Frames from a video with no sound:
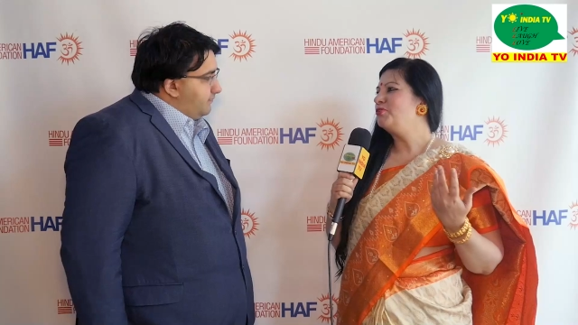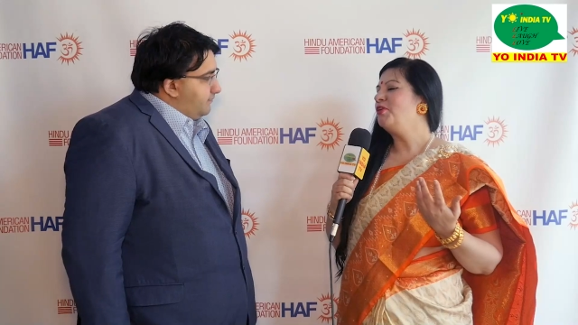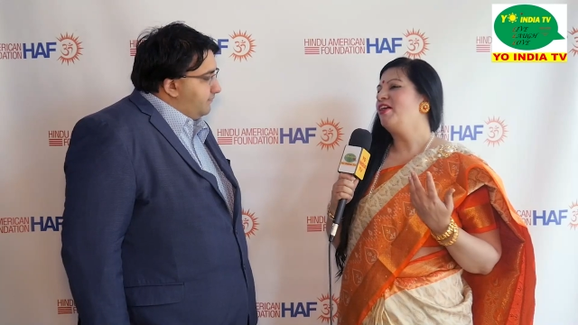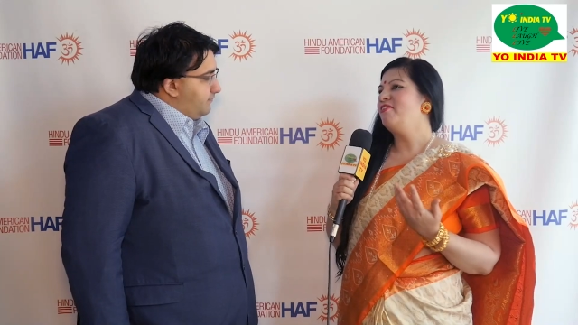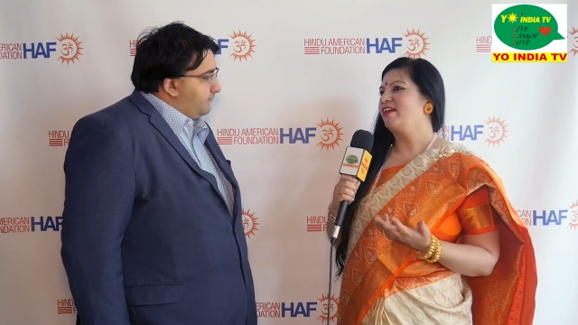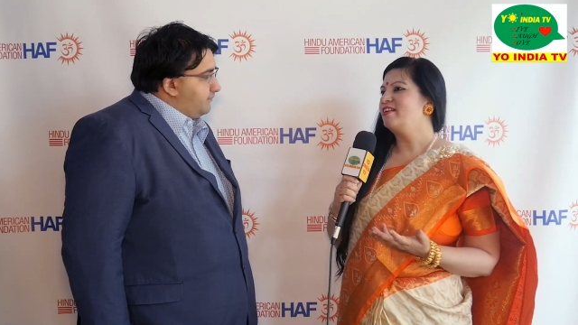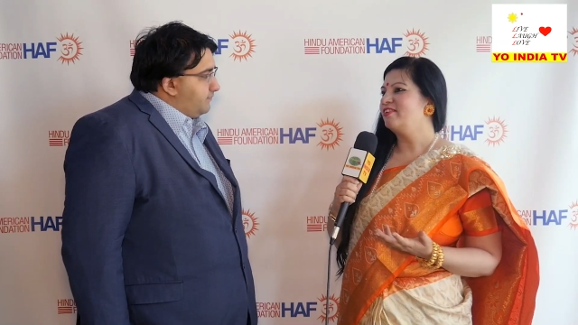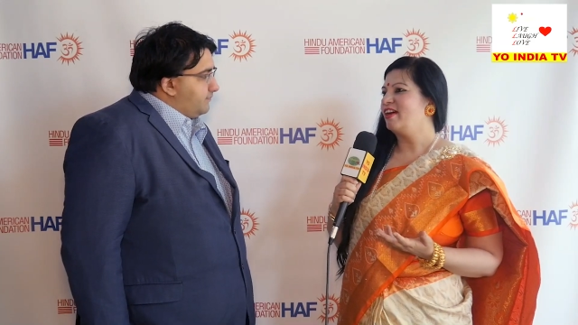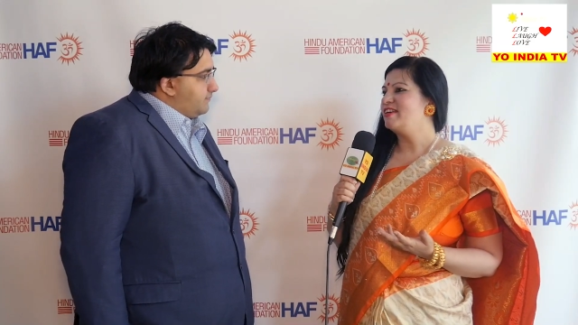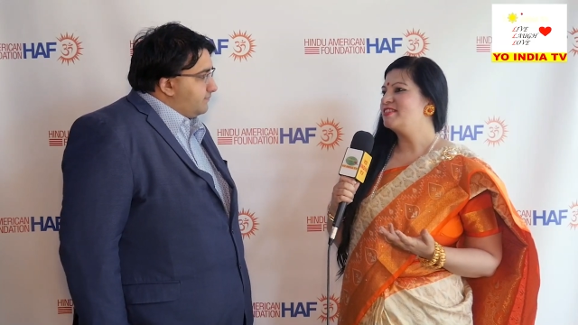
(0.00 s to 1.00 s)
Speaker 1: You are
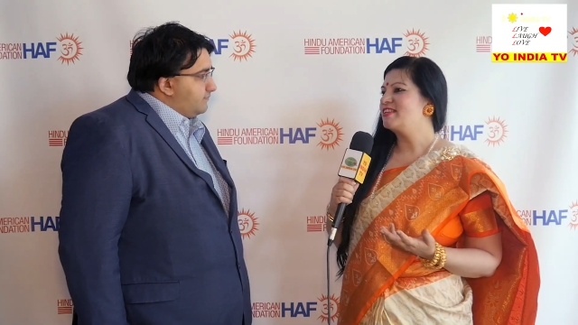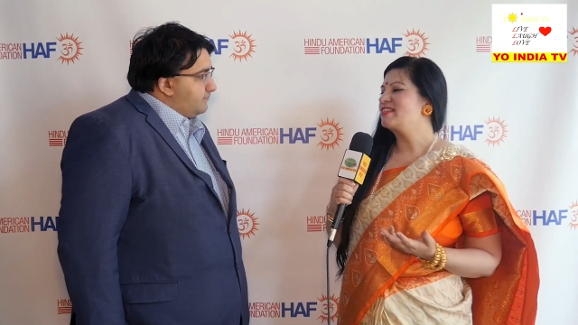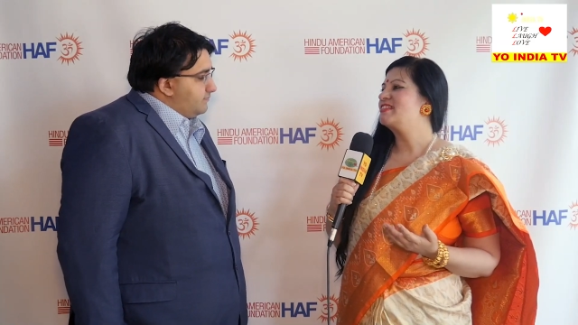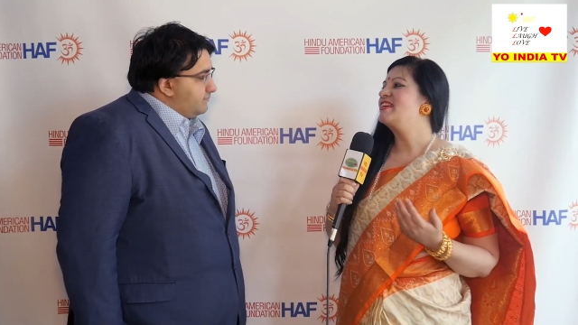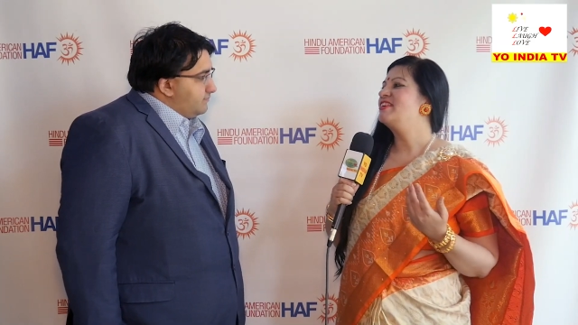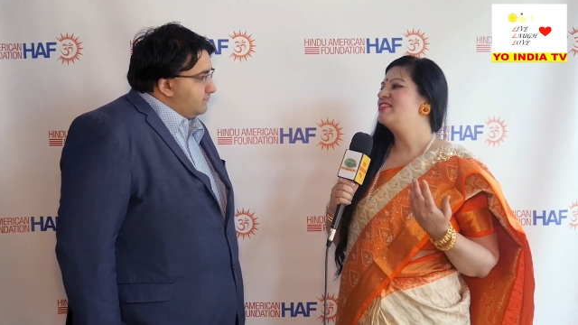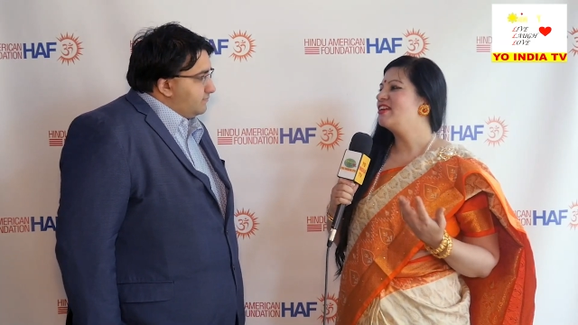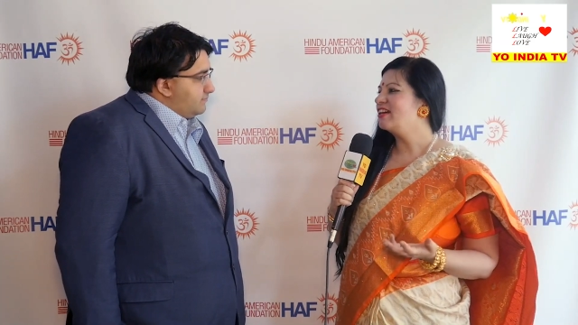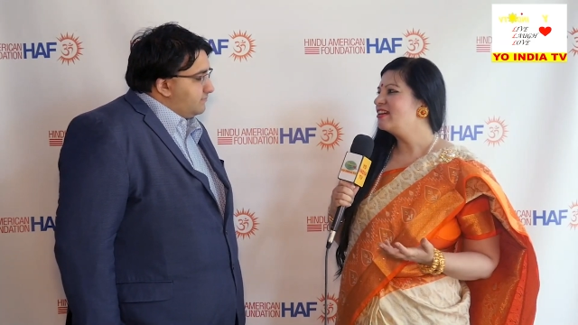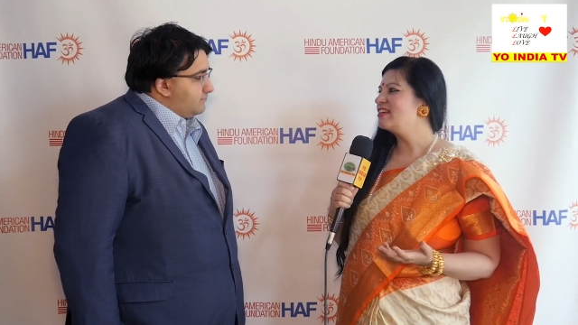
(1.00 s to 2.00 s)
recognized as the
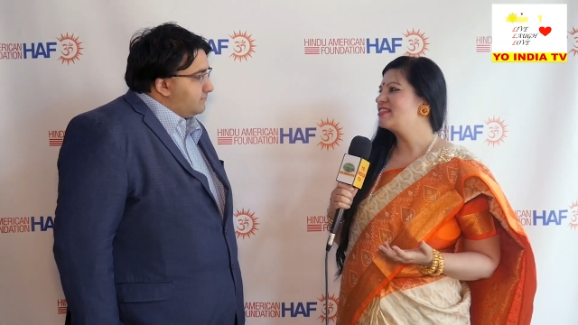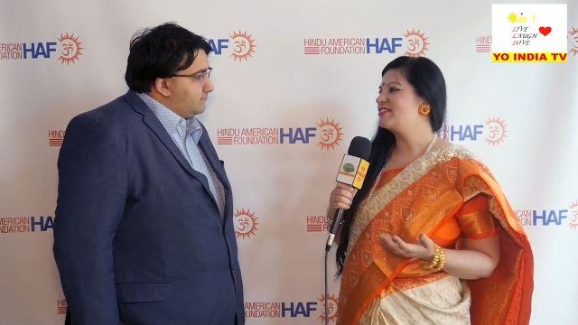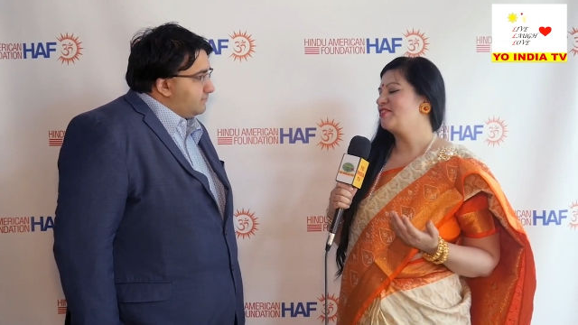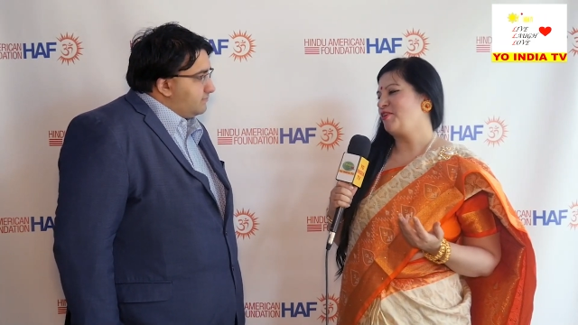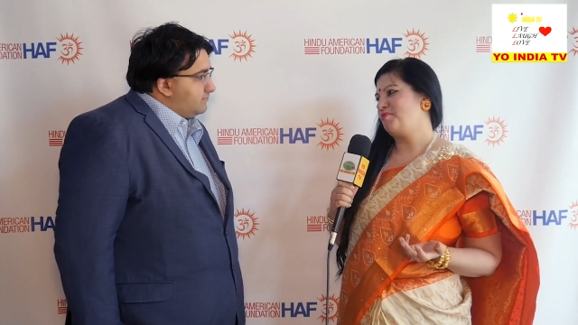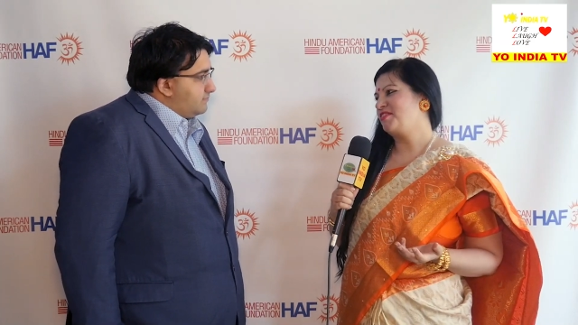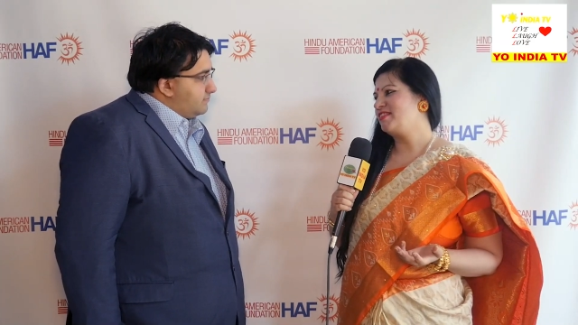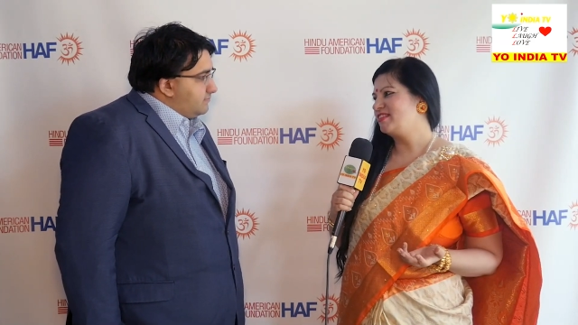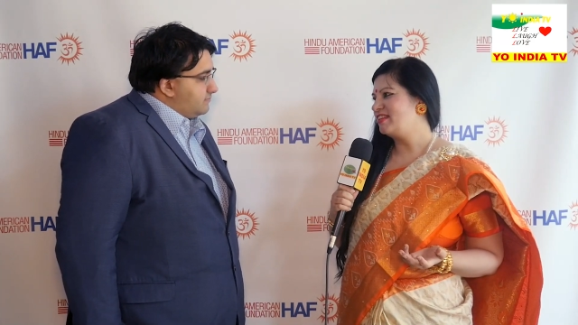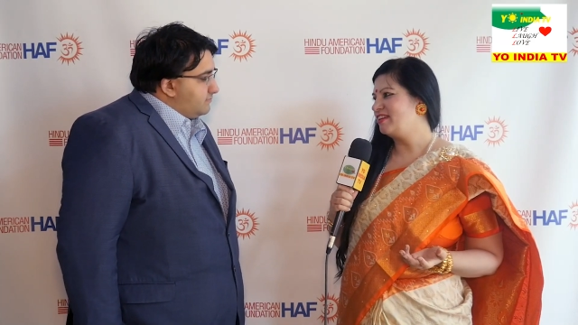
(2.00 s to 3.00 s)
youngest
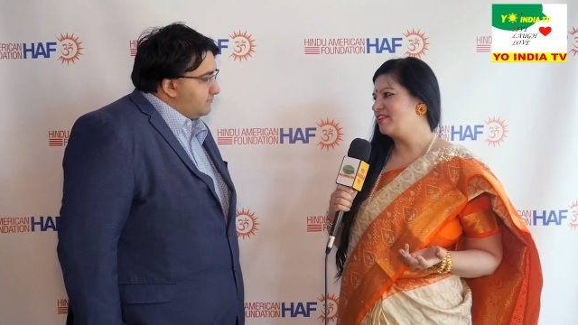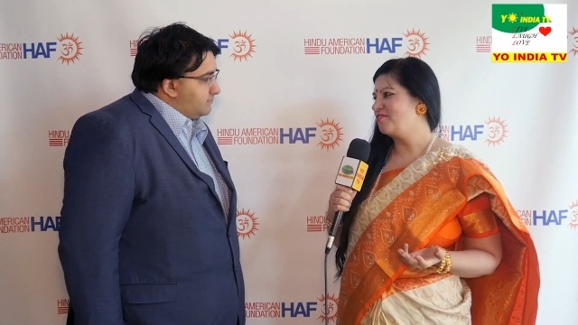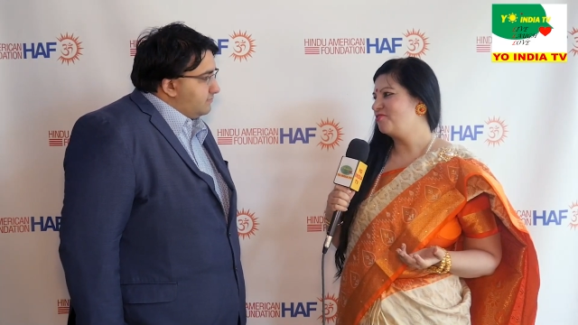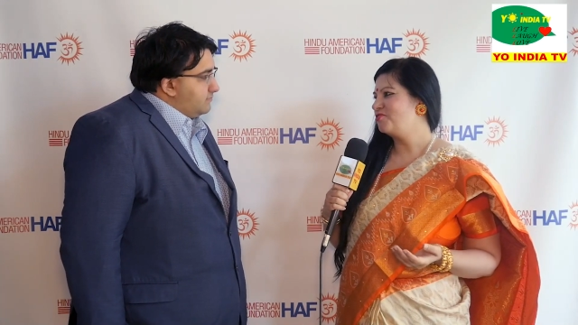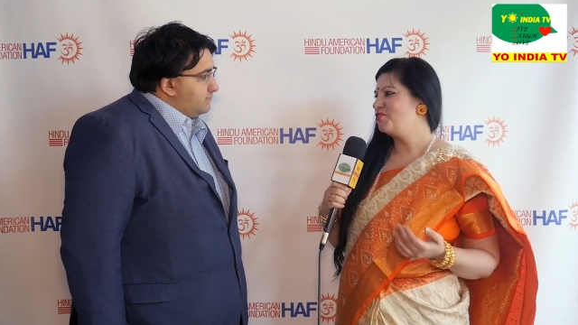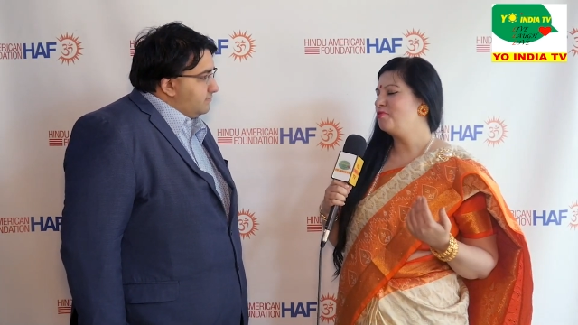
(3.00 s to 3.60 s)
representative.